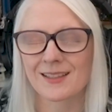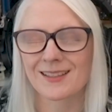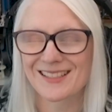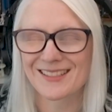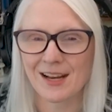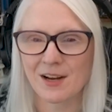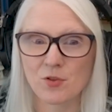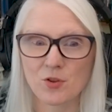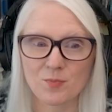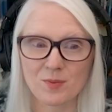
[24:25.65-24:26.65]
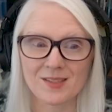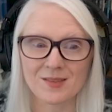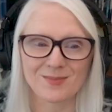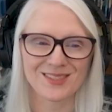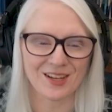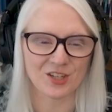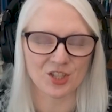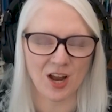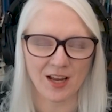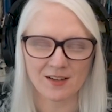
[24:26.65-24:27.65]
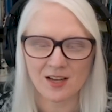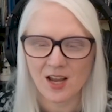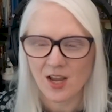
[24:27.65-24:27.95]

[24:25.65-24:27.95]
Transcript: lit setting where there'd be some sunshine.